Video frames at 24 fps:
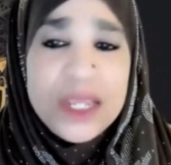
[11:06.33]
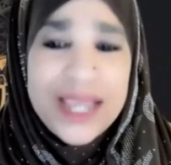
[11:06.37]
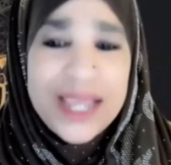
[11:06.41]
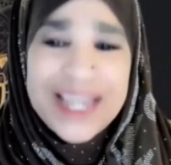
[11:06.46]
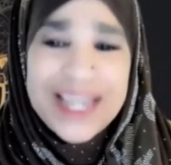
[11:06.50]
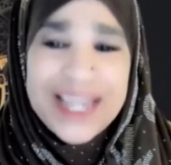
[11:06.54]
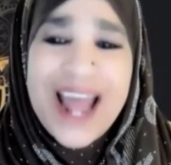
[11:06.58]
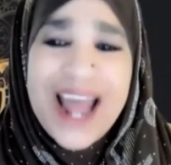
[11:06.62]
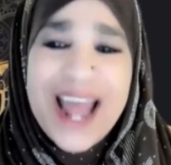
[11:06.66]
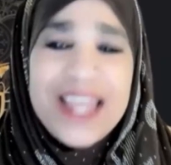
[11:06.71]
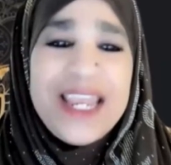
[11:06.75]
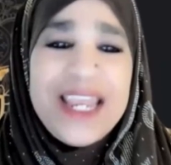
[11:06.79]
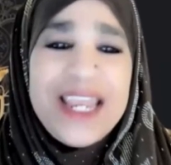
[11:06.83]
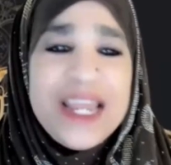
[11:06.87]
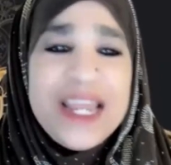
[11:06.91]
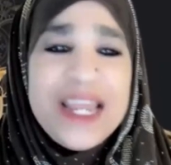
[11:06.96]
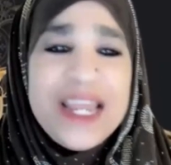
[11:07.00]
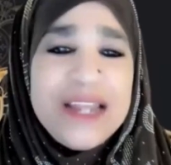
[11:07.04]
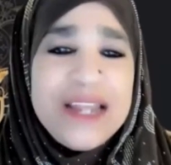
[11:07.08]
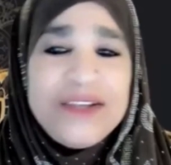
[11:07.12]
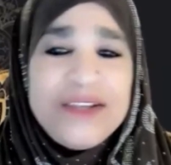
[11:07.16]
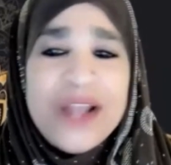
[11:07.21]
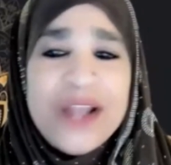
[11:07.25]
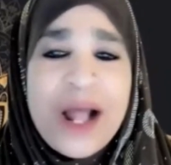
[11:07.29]
And I
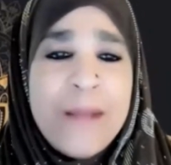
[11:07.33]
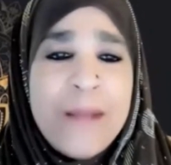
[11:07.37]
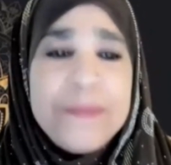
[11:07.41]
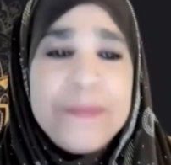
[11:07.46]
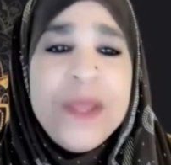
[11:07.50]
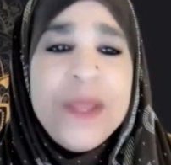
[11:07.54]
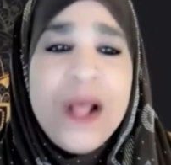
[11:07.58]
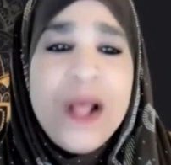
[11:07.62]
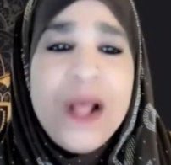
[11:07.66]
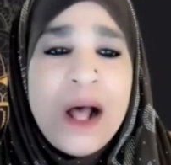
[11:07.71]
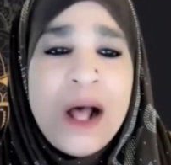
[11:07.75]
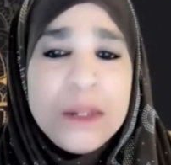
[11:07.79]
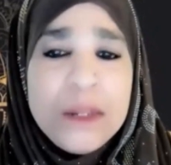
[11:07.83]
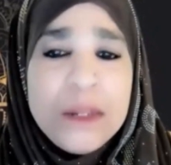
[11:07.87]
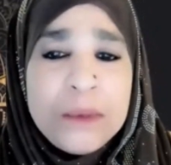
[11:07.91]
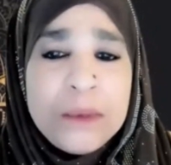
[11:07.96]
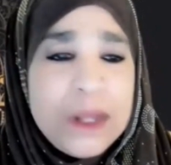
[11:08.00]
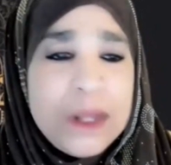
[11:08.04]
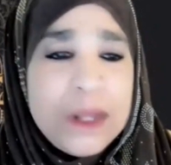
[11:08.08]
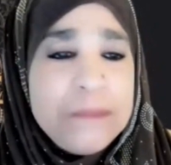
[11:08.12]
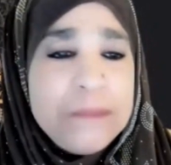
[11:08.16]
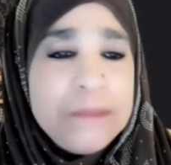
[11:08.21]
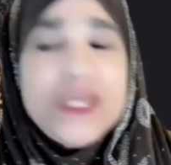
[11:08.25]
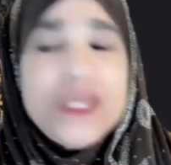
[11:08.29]
end up
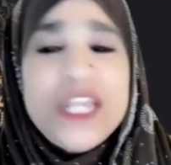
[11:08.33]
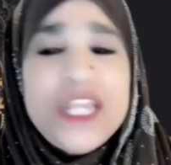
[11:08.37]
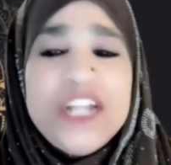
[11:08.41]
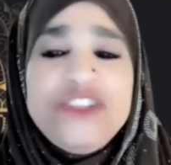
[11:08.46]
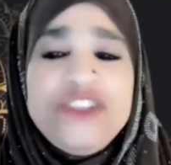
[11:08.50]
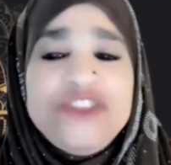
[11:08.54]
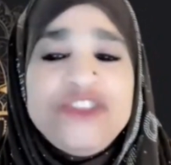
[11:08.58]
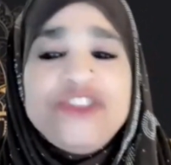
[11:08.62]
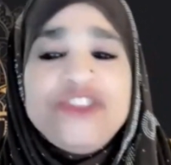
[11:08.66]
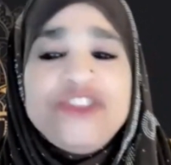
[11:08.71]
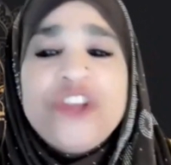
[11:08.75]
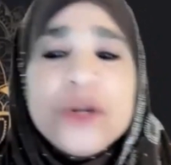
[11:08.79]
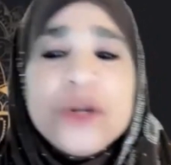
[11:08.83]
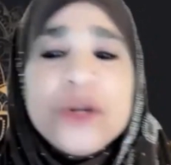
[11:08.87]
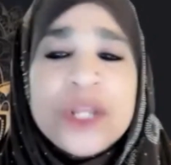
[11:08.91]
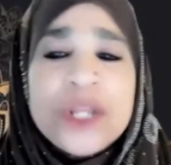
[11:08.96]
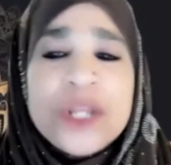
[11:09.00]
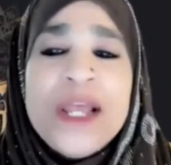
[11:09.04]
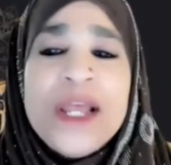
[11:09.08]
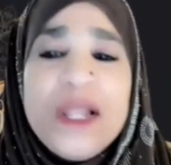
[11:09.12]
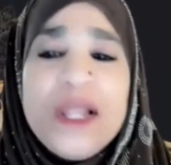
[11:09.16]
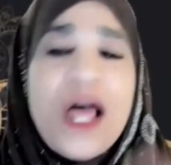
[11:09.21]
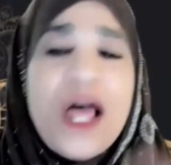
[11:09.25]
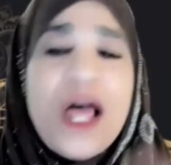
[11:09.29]
committing shirk
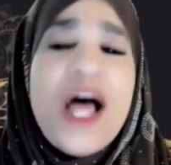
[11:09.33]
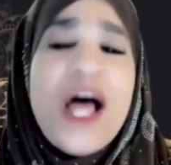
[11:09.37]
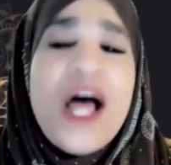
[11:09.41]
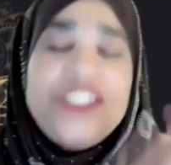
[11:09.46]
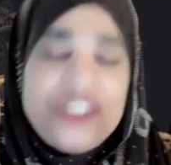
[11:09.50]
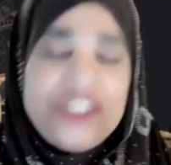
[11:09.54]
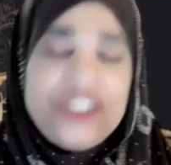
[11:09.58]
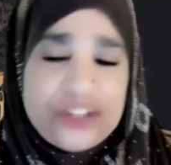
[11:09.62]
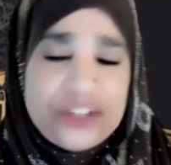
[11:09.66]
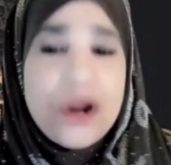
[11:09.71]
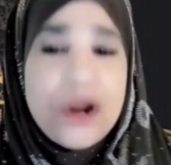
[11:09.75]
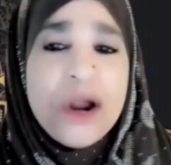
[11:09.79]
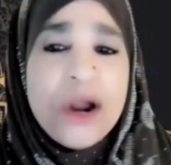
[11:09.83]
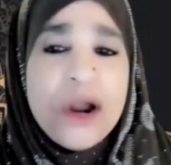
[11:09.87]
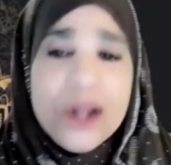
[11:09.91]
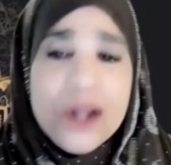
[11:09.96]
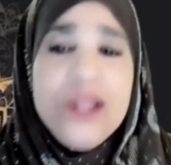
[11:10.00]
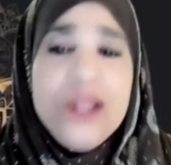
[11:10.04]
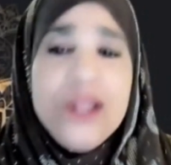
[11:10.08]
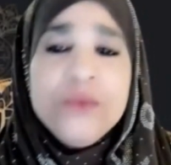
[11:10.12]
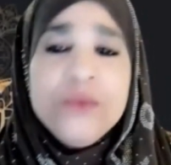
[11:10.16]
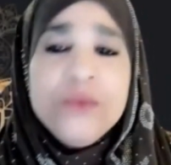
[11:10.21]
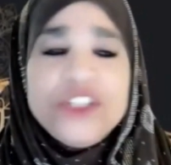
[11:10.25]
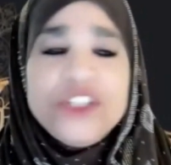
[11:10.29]
el askar,
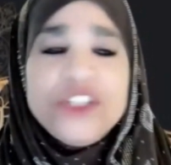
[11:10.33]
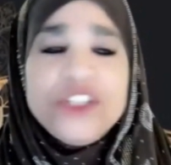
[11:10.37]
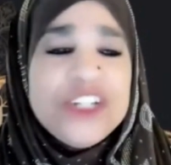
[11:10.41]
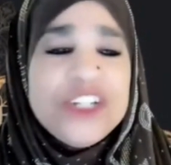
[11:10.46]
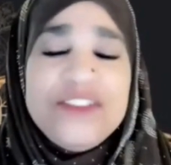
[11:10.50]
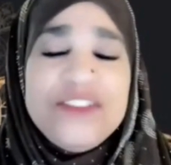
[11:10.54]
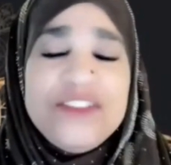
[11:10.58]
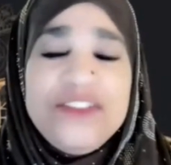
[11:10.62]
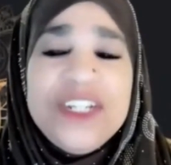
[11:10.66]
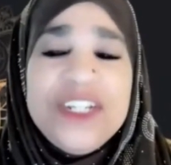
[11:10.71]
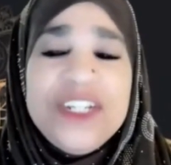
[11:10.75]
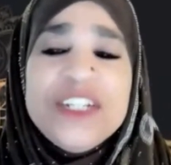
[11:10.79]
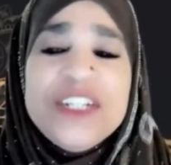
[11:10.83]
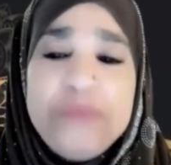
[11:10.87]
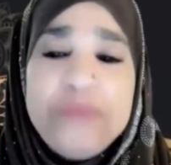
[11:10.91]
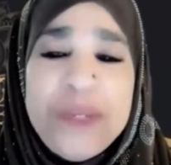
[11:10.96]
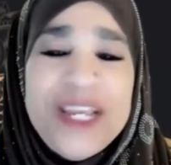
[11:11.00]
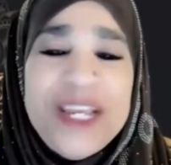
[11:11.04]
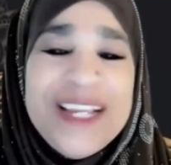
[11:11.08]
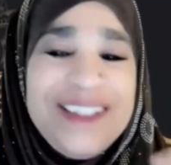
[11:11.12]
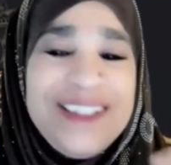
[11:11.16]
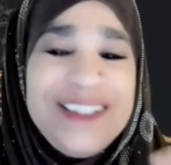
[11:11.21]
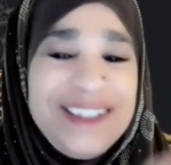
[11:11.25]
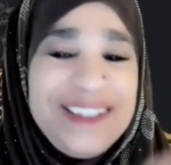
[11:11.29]
which is
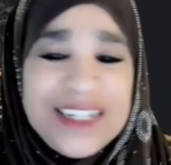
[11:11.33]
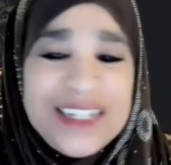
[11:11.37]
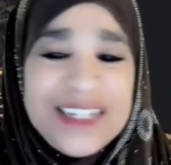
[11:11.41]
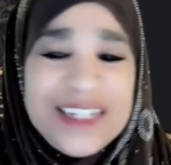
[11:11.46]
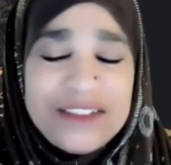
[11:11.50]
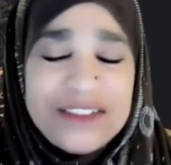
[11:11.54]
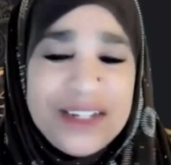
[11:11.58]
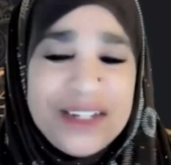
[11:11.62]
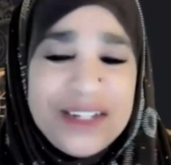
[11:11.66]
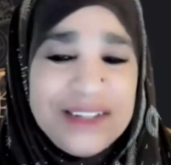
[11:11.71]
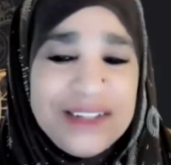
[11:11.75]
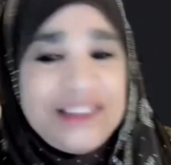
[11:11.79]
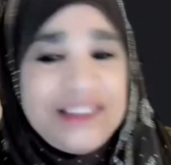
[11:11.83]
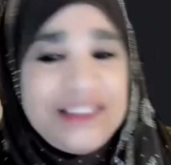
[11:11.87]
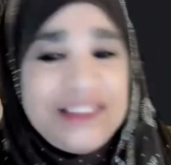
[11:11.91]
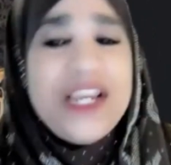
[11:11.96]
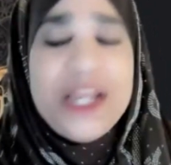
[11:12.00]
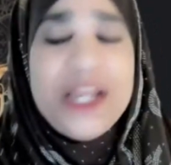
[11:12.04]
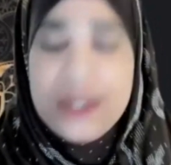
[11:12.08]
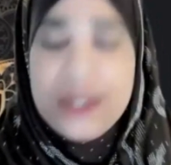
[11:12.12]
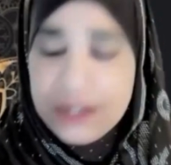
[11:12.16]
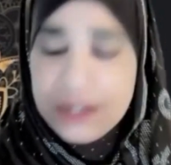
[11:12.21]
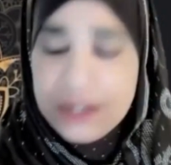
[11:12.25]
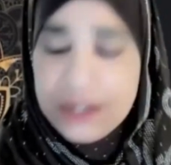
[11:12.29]
being
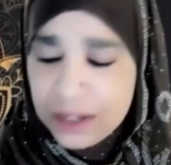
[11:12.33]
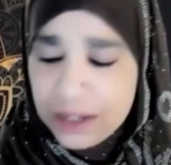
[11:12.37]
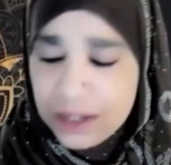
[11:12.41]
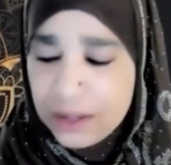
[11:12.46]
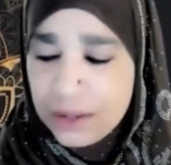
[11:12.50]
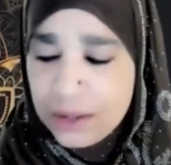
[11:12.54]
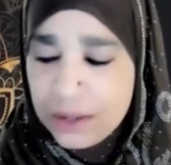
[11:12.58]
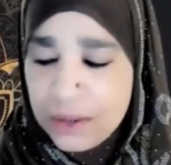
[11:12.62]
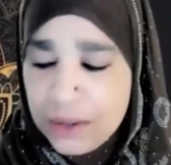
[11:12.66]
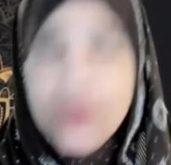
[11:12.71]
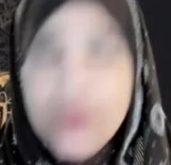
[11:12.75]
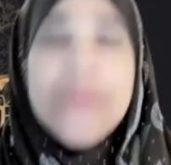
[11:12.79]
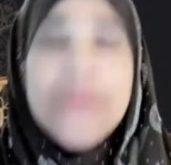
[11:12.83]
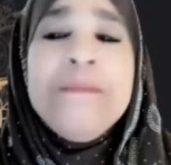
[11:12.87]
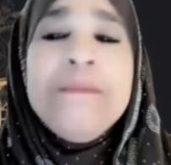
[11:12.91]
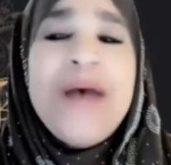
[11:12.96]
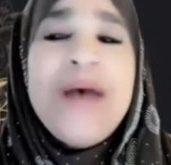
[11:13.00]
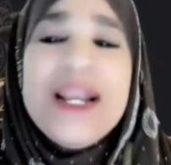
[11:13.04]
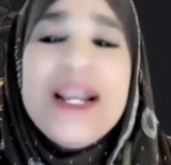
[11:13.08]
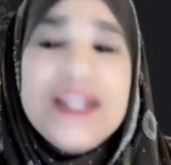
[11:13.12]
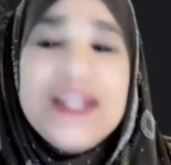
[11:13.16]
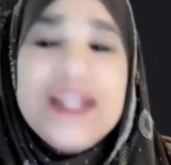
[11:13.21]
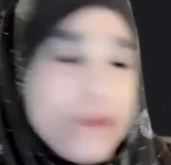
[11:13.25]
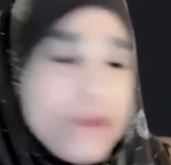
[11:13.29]
discontent
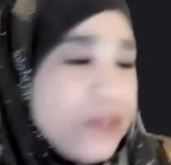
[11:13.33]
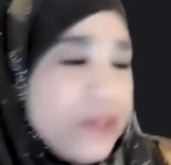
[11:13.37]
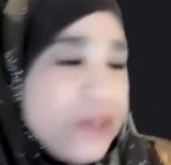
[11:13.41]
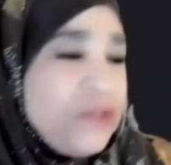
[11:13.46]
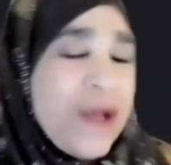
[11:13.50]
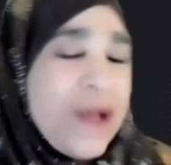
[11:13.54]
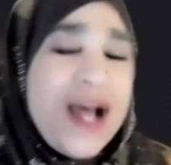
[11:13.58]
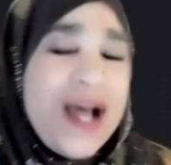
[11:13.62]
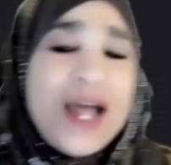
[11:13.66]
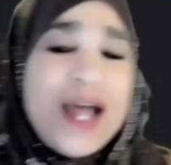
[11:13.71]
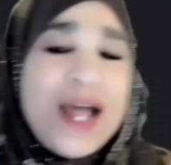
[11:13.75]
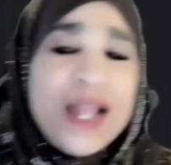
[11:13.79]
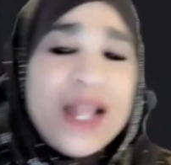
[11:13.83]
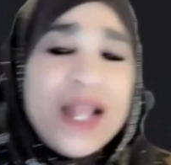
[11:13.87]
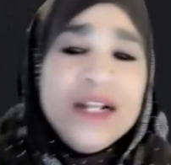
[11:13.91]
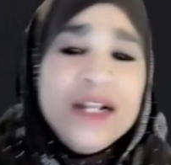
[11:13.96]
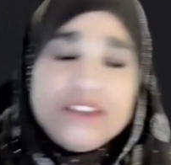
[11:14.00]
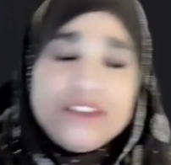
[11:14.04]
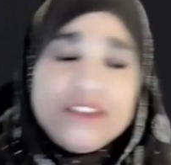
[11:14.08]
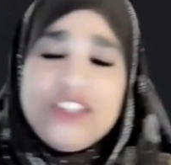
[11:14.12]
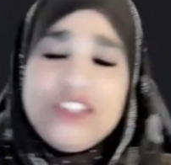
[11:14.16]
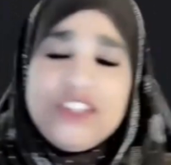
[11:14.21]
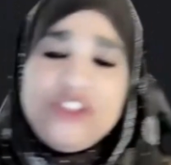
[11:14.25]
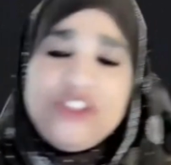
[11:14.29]
with my
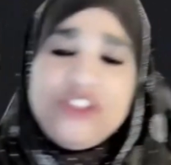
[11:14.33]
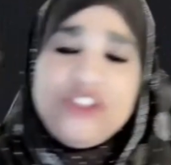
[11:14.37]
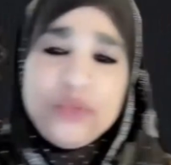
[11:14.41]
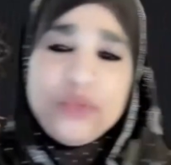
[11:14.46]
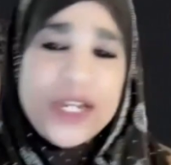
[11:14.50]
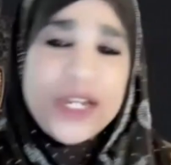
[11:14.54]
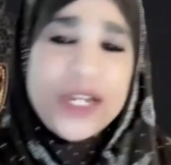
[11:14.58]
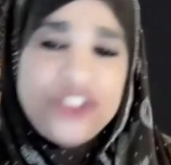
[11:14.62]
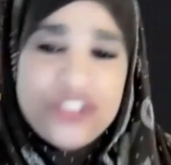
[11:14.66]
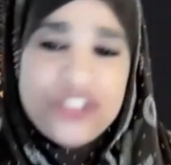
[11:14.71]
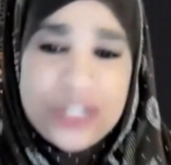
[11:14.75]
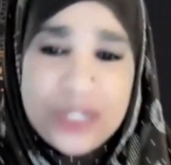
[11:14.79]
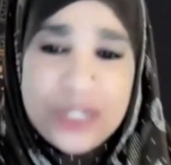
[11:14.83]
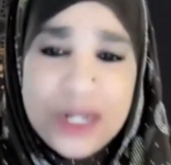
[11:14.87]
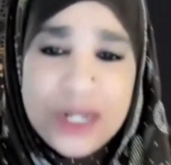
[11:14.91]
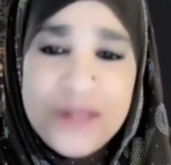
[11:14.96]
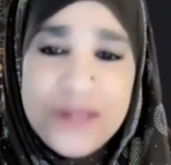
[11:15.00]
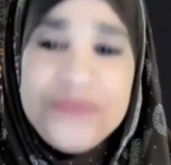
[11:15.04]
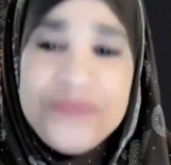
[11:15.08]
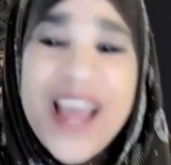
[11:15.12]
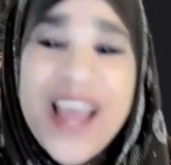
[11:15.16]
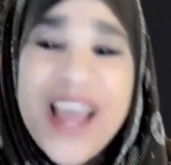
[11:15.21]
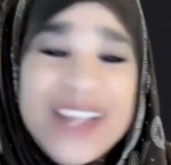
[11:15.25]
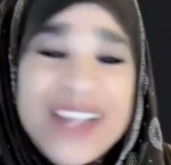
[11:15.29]
situation.
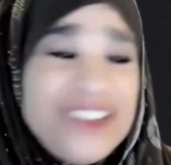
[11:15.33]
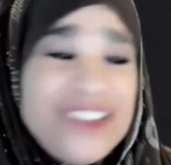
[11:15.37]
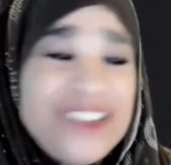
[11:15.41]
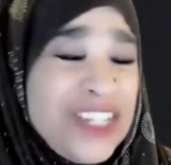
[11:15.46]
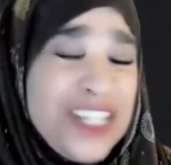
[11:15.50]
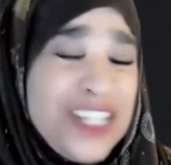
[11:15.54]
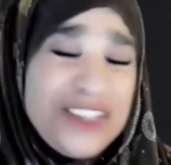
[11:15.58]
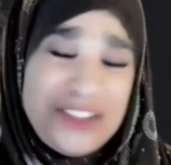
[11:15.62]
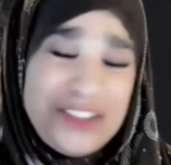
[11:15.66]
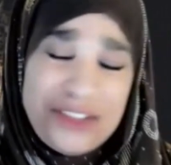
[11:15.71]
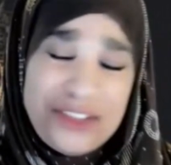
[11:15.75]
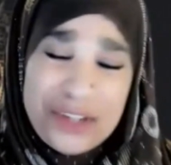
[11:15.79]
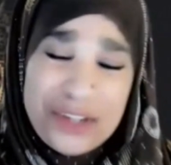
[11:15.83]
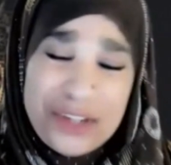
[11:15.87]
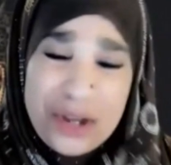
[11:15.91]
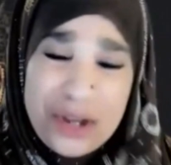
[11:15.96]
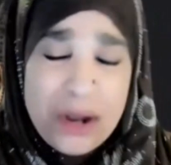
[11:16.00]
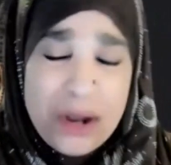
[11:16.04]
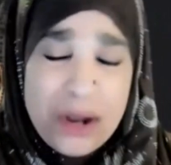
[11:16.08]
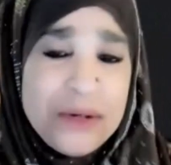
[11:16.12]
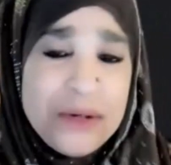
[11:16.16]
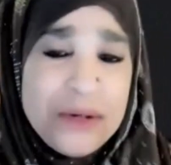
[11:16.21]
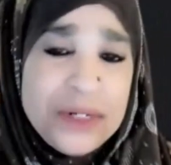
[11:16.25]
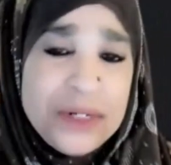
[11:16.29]
That's istikhara.